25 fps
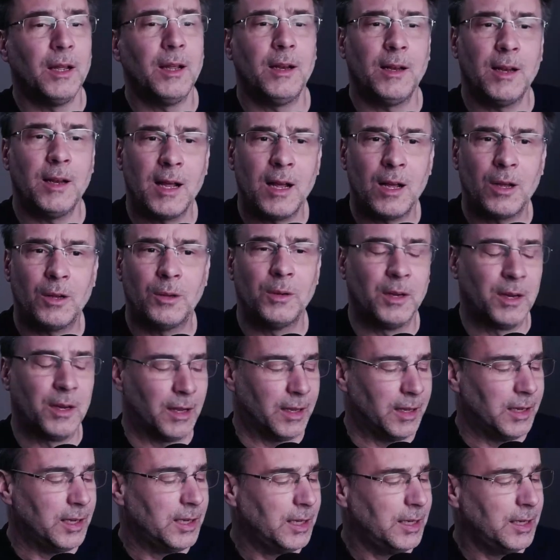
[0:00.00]
And now
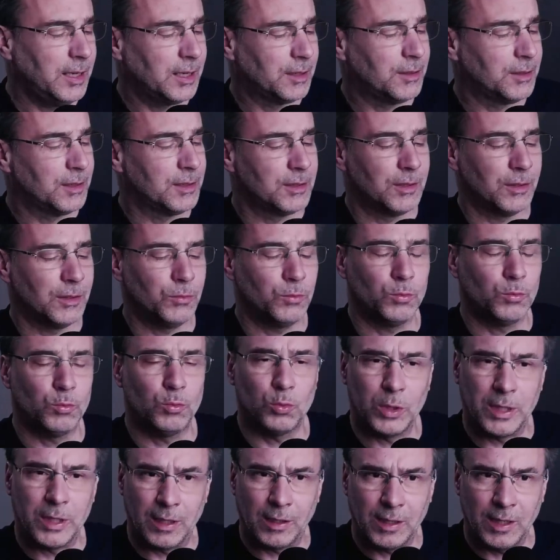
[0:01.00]
here is the
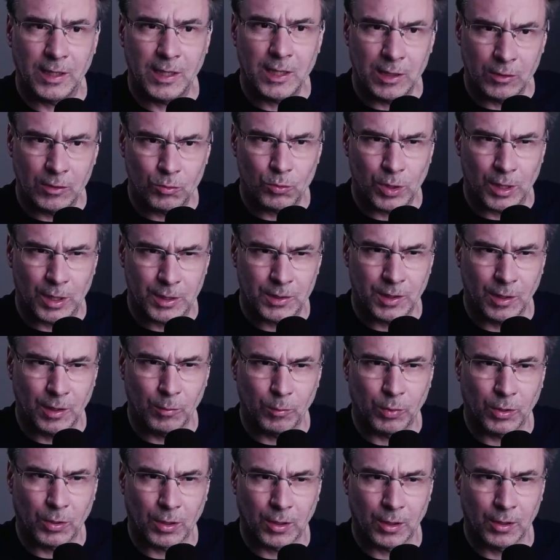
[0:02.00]
really
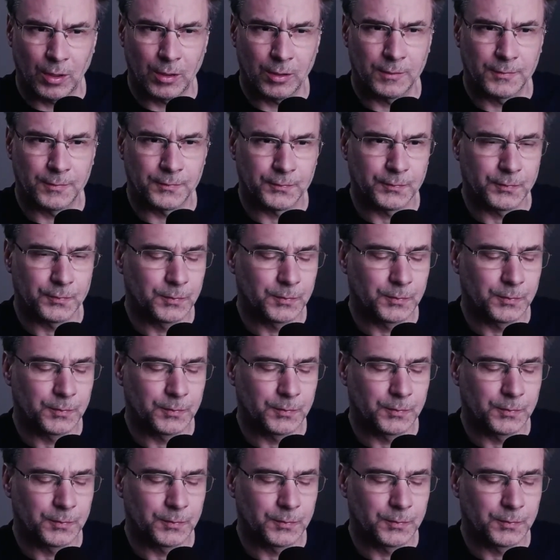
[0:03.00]
interesting part.